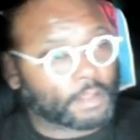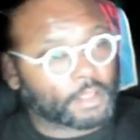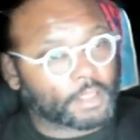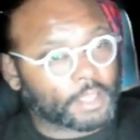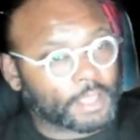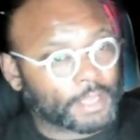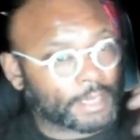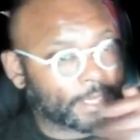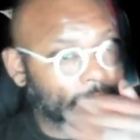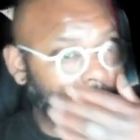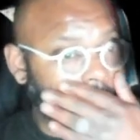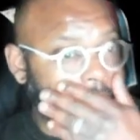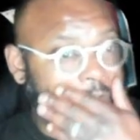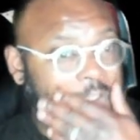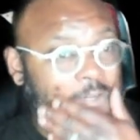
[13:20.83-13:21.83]
it
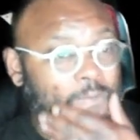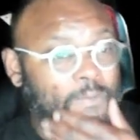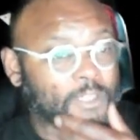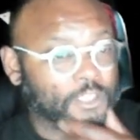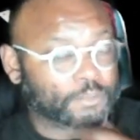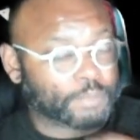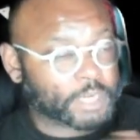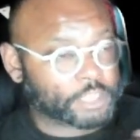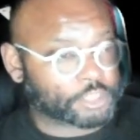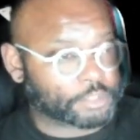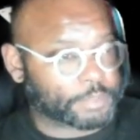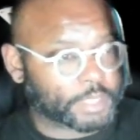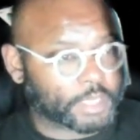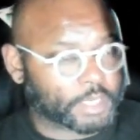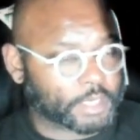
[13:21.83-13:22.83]
needs so much pressure
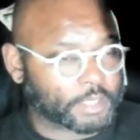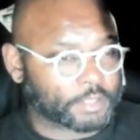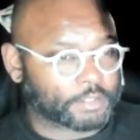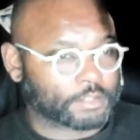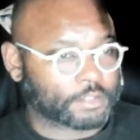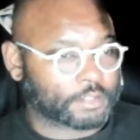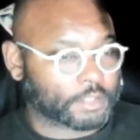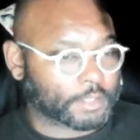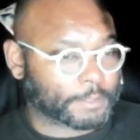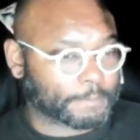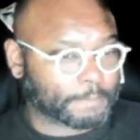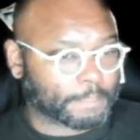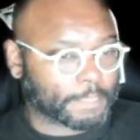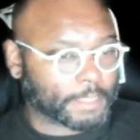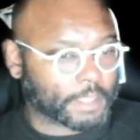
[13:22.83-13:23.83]
because
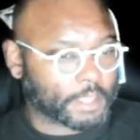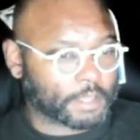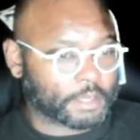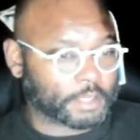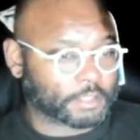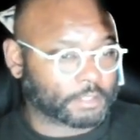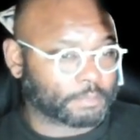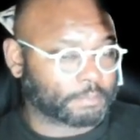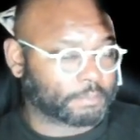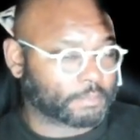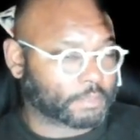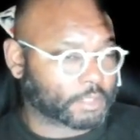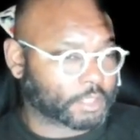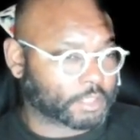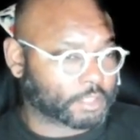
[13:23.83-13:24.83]

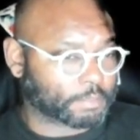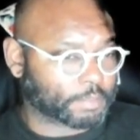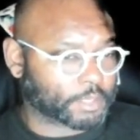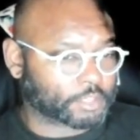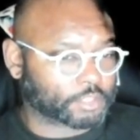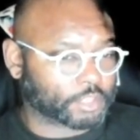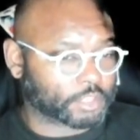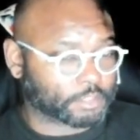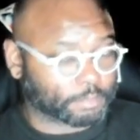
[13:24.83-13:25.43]
the pressure doesn't